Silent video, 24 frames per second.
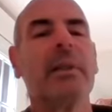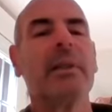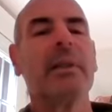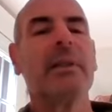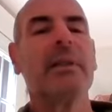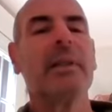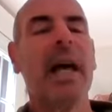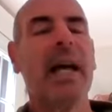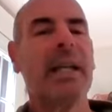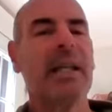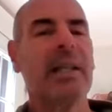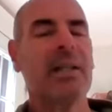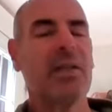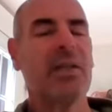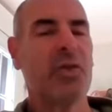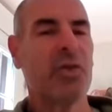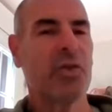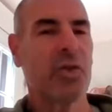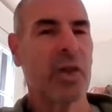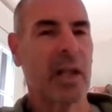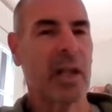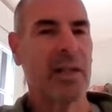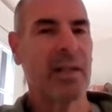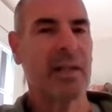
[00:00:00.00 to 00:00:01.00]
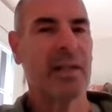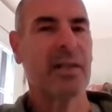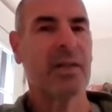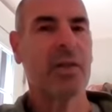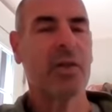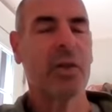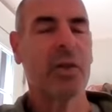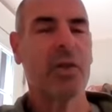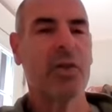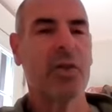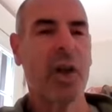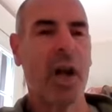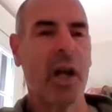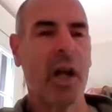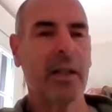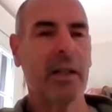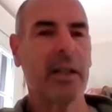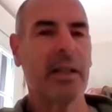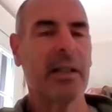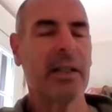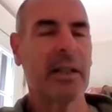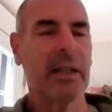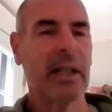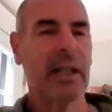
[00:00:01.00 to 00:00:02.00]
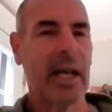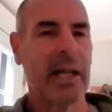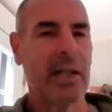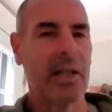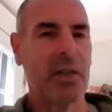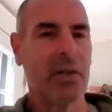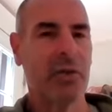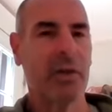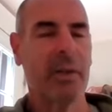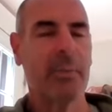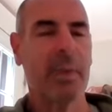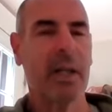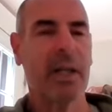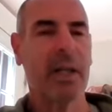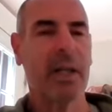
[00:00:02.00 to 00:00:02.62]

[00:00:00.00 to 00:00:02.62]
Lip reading: that is just chocolate and ice cream